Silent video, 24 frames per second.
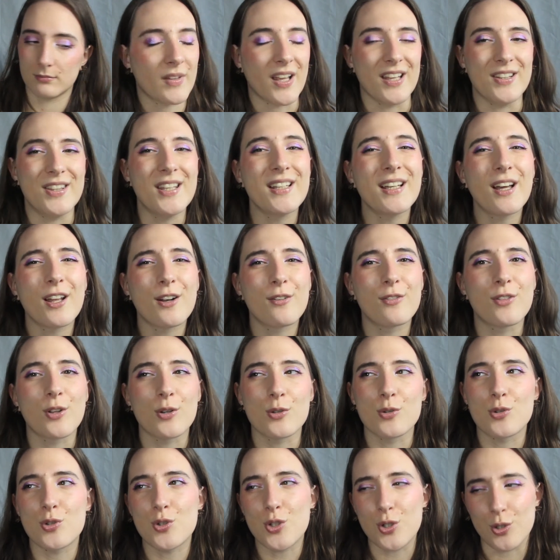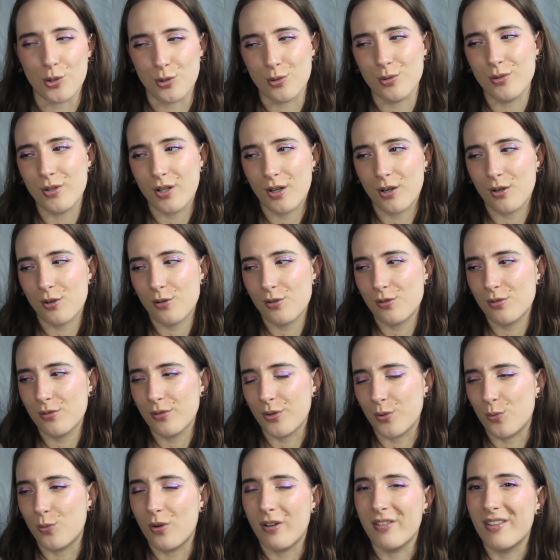I think out of those two though,
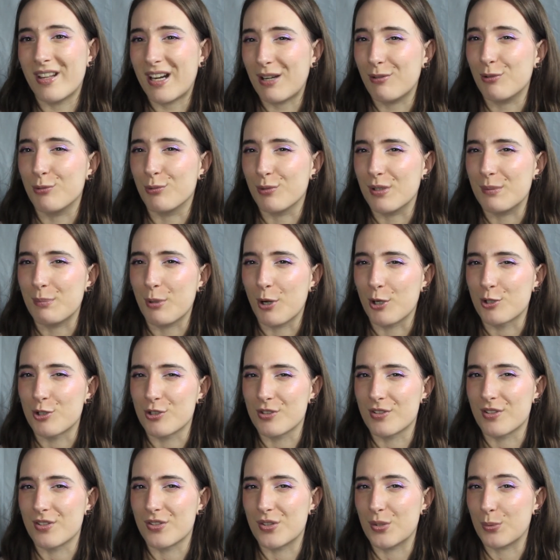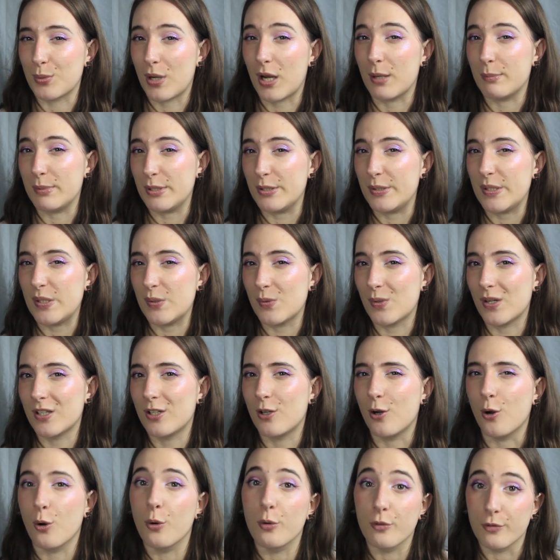the one that I would repurchase is the Rare Beauty one
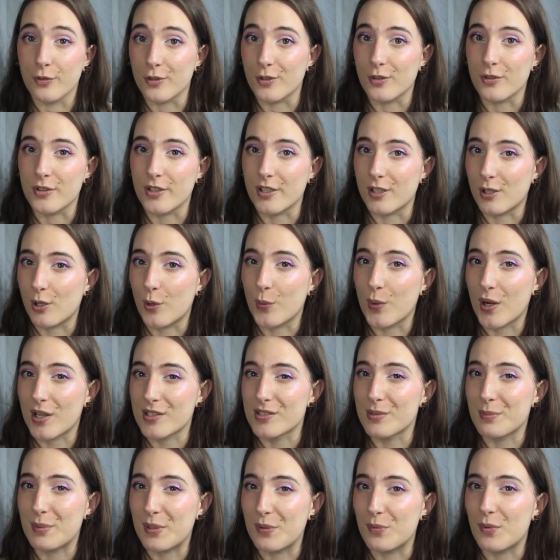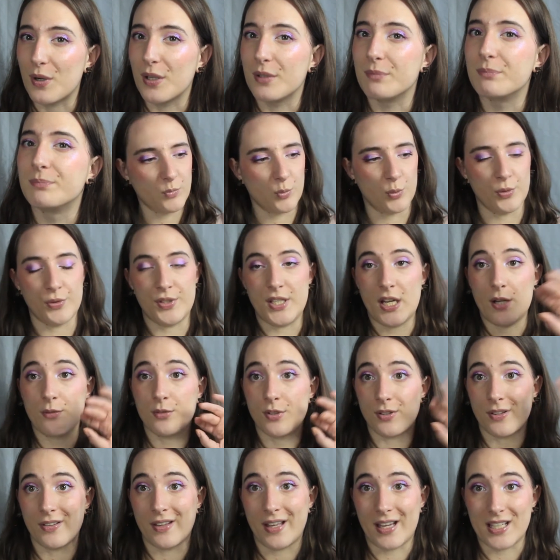over the Glow Recipe one. We're down
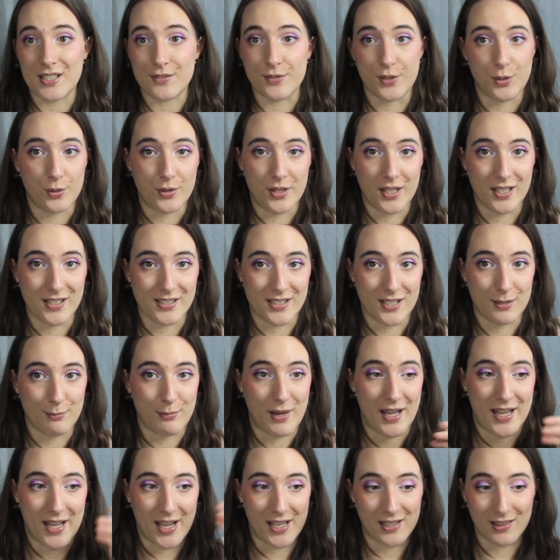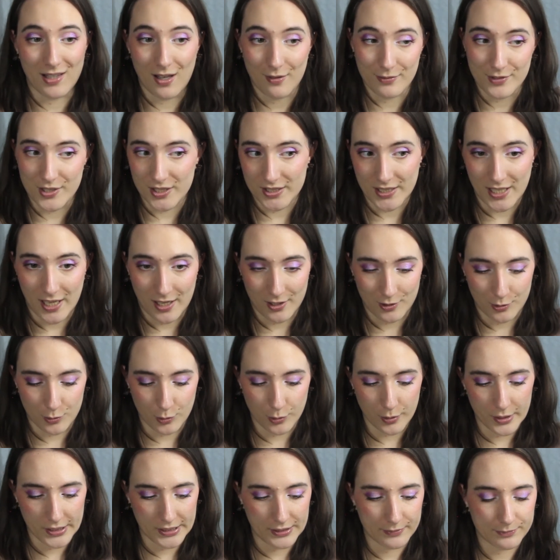to the last few things in my I loved it
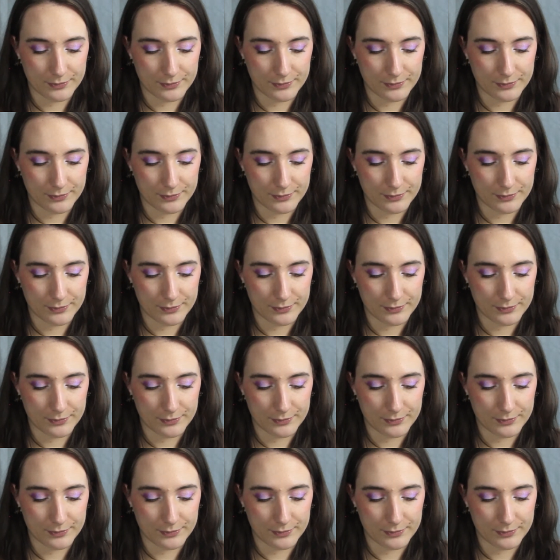category.